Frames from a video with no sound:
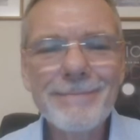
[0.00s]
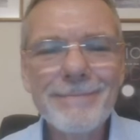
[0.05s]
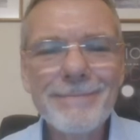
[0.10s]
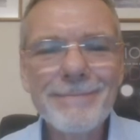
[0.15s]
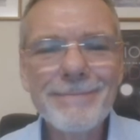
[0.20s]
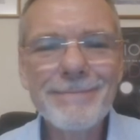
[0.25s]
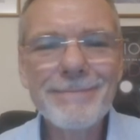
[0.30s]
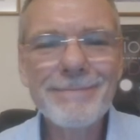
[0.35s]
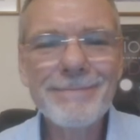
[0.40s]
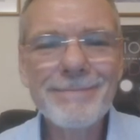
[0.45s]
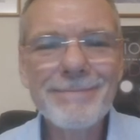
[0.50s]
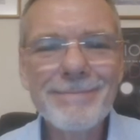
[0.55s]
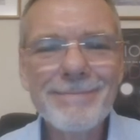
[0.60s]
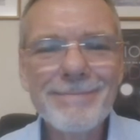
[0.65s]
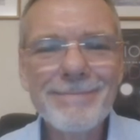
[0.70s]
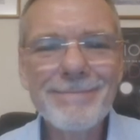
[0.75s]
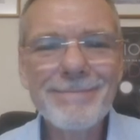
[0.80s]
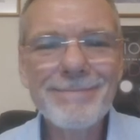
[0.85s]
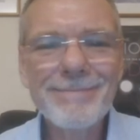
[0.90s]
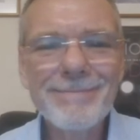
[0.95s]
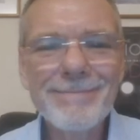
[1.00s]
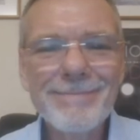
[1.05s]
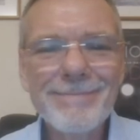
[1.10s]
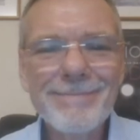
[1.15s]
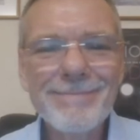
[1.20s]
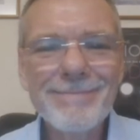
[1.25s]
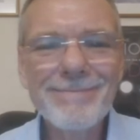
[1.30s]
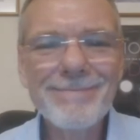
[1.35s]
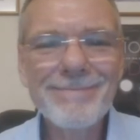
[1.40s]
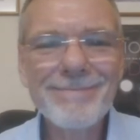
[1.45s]

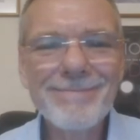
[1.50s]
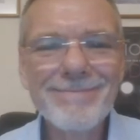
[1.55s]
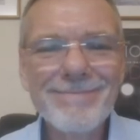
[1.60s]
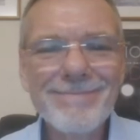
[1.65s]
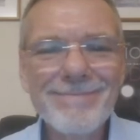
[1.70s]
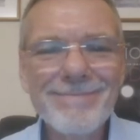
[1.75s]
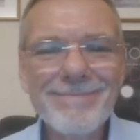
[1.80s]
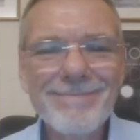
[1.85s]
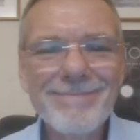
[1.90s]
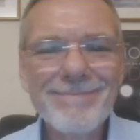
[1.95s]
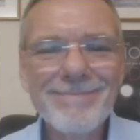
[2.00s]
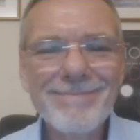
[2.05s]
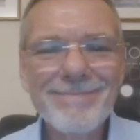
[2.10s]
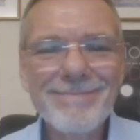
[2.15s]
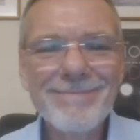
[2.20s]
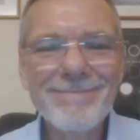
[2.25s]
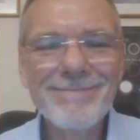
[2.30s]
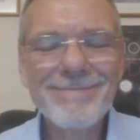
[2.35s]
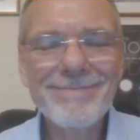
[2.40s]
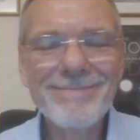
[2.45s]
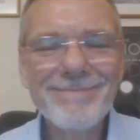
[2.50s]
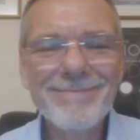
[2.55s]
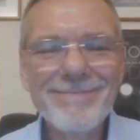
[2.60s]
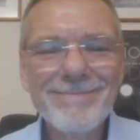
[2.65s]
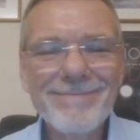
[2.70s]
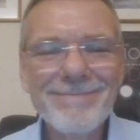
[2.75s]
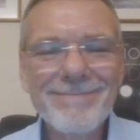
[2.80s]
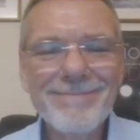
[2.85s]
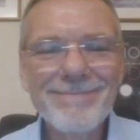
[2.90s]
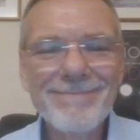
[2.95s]

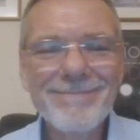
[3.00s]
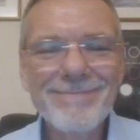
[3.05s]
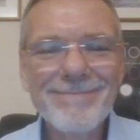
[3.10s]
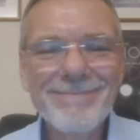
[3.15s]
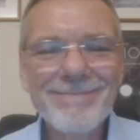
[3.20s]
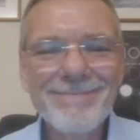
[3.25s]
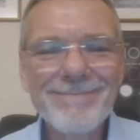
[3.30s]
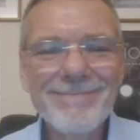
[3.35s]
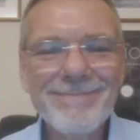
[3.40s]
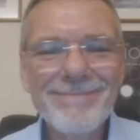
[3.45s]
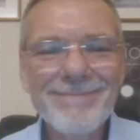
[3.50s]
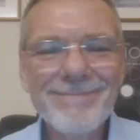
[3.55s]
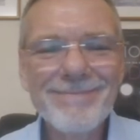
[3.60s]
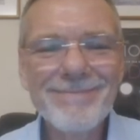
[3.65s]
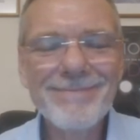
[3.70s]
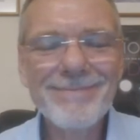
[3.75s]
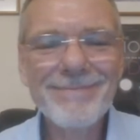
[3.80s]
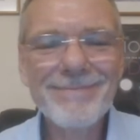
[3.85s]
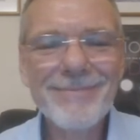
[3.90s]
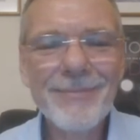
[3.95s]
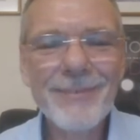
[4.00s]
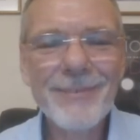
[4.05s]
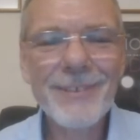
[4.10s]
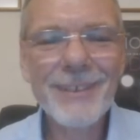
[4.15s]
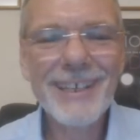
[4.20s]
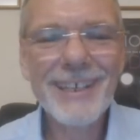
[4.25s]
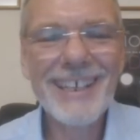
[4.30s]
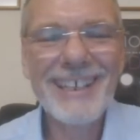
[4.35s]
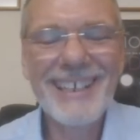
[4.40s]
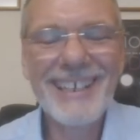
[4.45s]

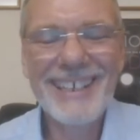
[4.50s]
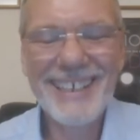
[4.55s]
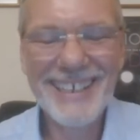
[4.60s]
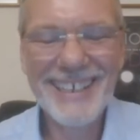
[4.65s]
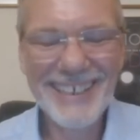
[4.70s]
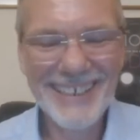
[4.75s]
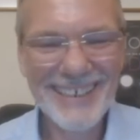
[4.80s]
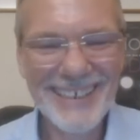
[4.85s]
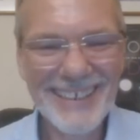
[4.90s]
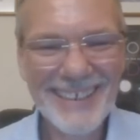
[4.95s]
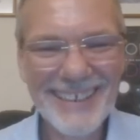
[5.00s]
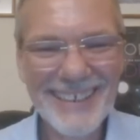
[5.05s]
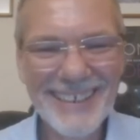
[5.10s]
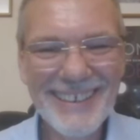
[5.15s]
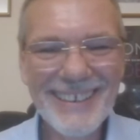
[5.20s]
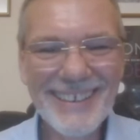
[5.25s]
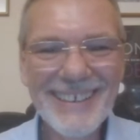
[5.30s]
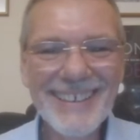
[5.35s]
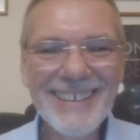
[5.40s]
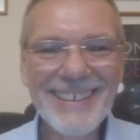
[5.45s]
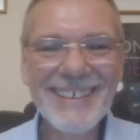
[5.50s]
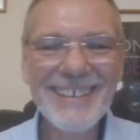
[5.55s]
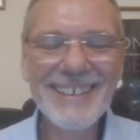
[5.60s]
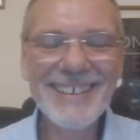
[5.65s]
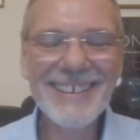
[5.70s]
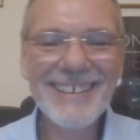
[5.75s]
(not speaking)